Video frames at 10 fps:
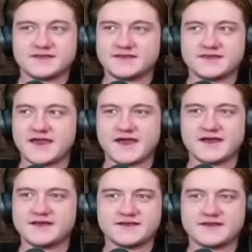
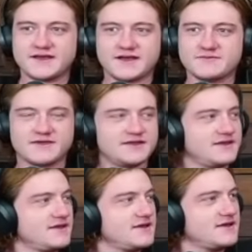
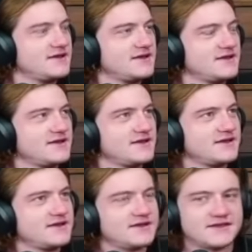
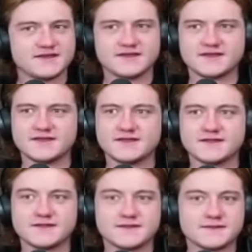
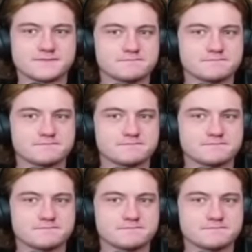No words are spoken by the person on screen.